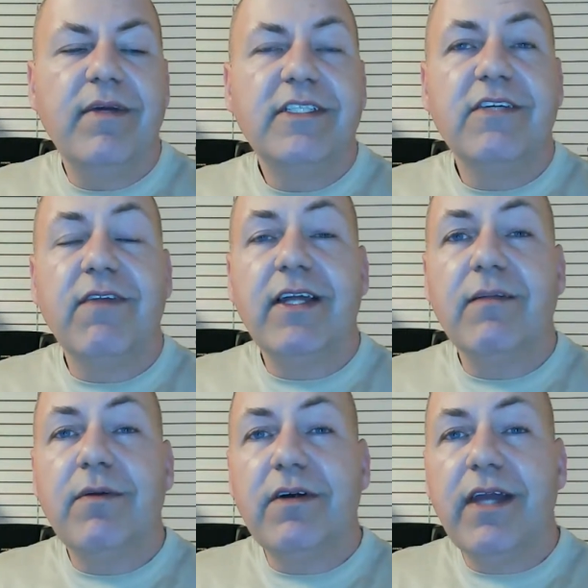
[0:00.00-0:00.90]
It's
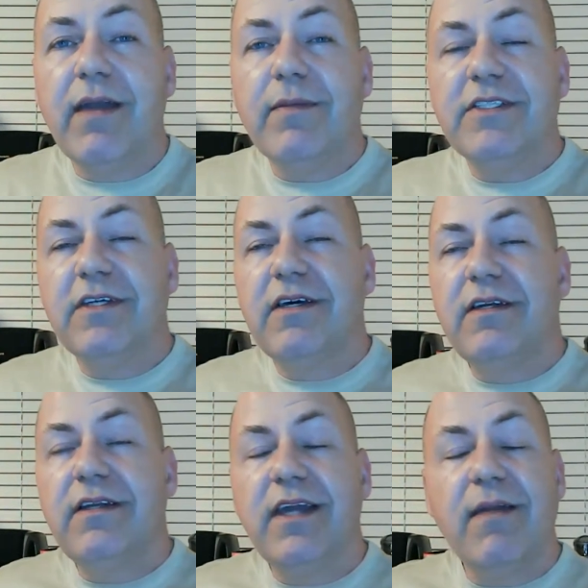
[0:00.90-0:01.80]
available on
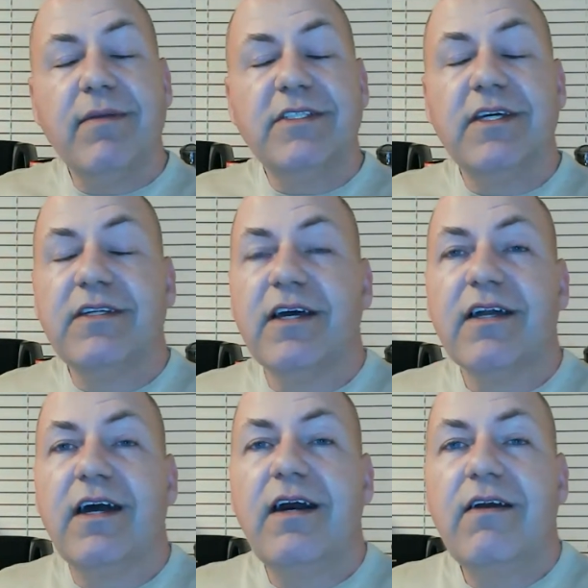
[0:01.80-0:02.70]
Amazon,
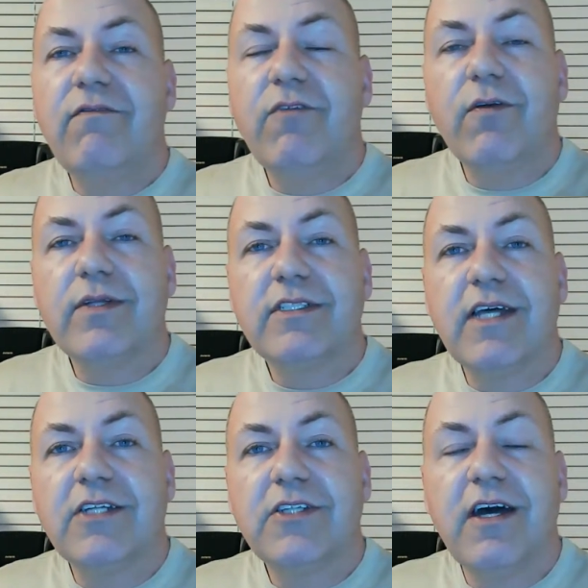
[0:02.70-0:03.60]

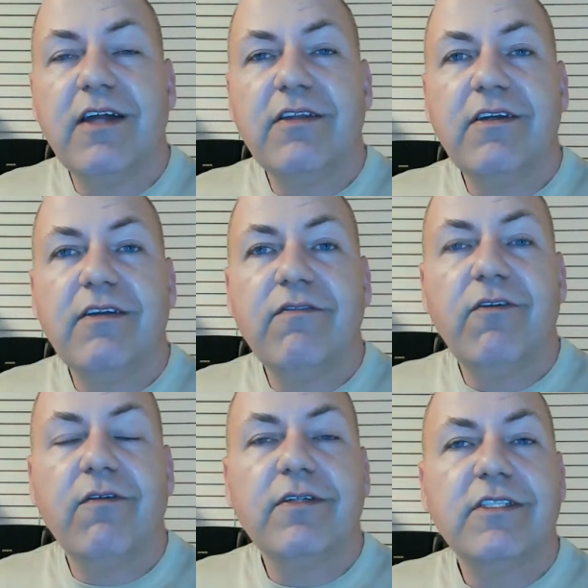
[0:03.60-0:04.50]

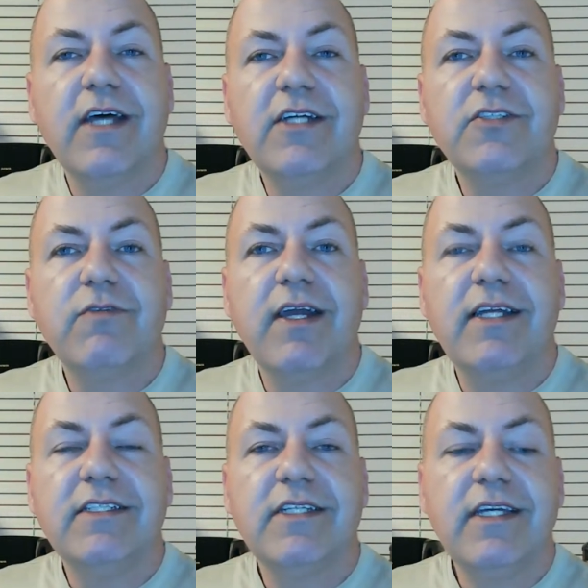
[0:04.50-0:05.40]

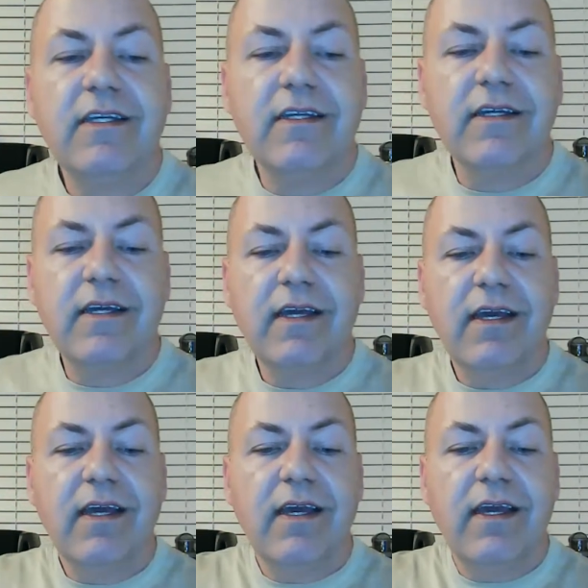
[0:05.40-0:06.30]
amazon.com/author/Ryan Zink.
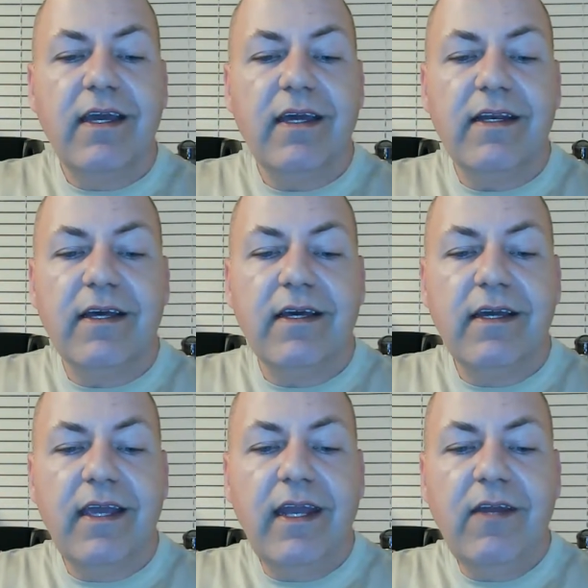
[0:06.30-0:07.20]
And
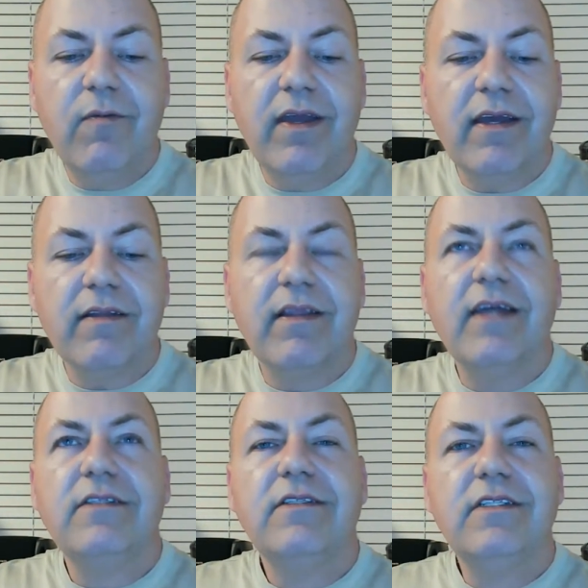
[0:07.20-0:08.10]
anyway,
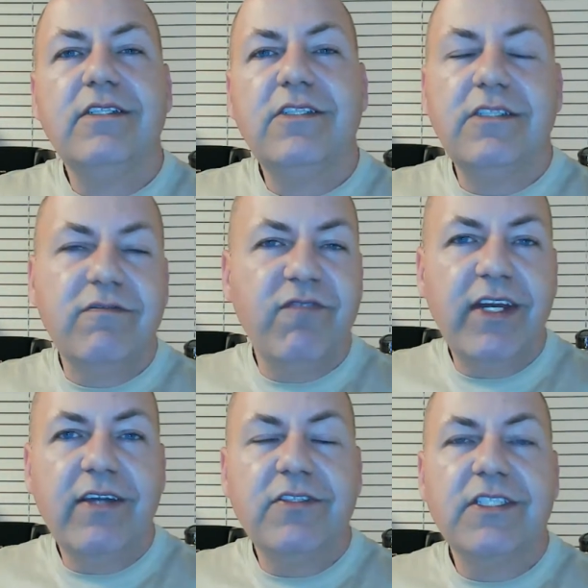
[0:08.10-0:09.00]

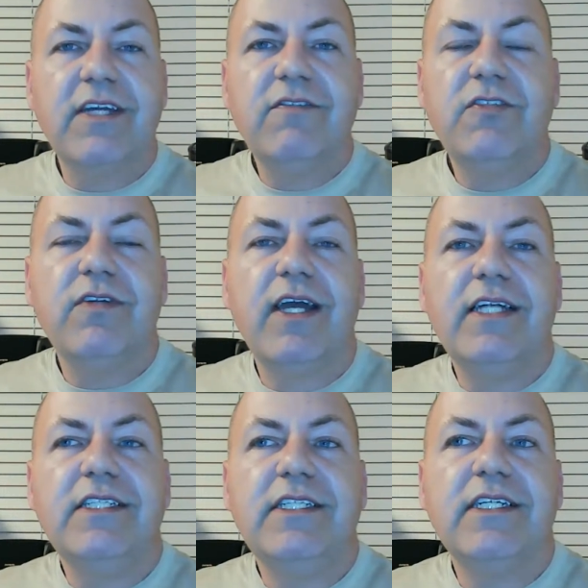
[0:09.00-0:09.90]
video just gives you an
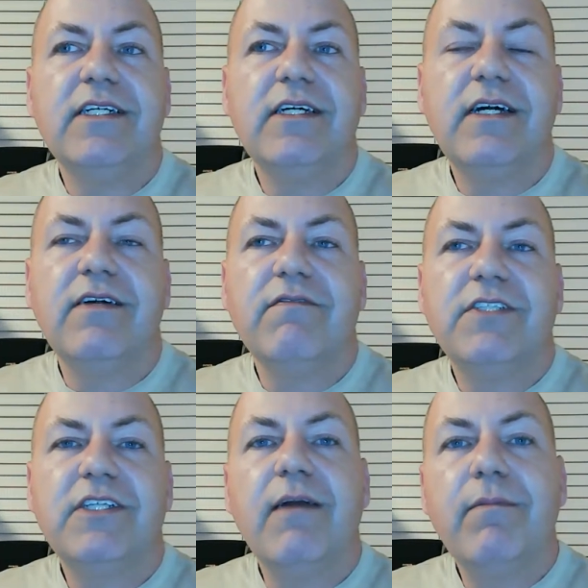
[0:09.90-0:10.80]
idea of
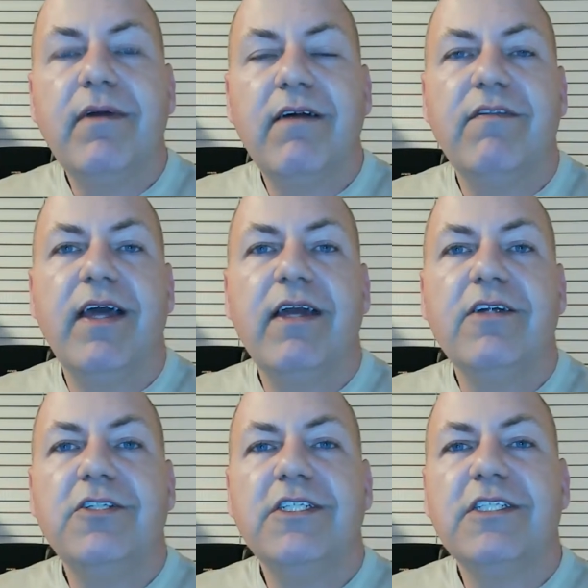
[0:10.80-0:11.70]
some of the
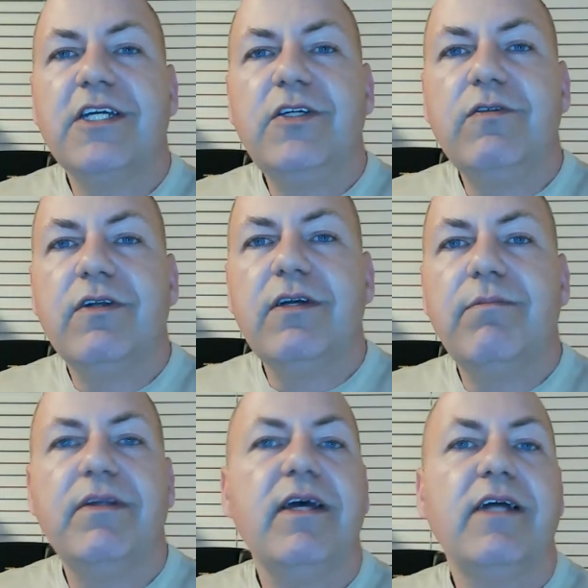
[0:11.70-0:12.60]
energies that you
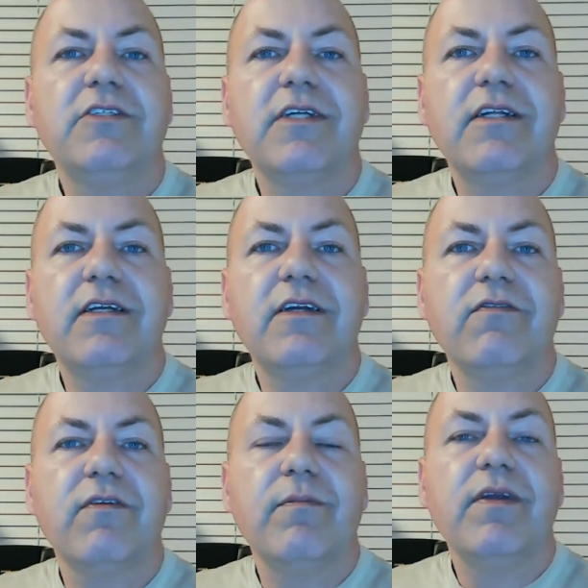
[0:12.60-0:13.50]
could potentially
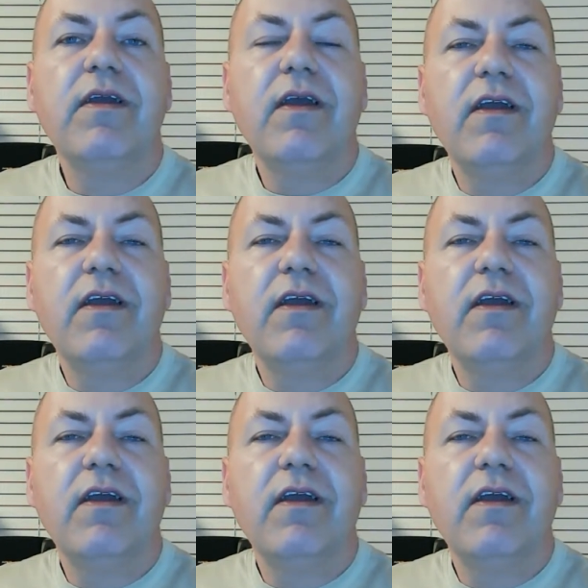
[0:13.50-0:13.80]
clear from